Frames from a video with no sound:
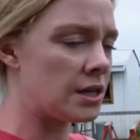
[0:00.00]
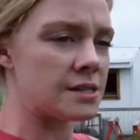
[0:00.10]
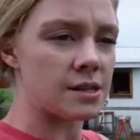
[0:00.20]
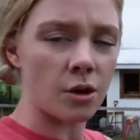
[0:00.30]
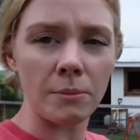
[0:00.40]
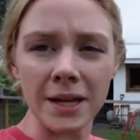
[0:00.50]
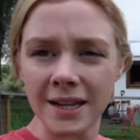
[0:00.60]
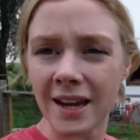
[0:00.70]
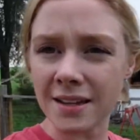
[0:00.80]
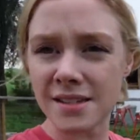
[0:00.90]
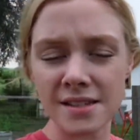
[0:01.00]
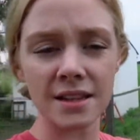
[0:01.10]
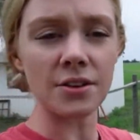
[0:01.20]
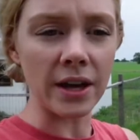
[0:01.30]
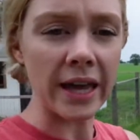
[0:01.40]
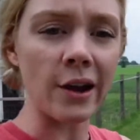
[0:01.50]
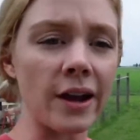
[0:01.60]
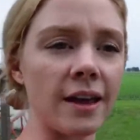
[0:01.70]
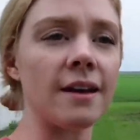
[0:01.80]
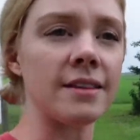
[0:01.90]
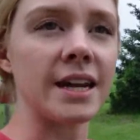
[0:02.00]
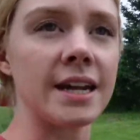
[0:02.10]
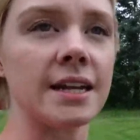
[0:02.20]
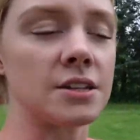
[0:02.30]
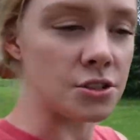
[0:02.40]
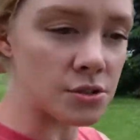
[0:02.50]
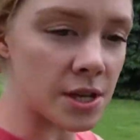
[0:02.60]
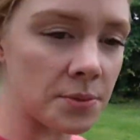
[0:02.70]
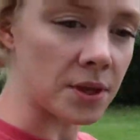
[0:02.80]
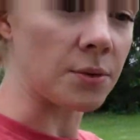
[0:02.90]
So my next little area that I need to do something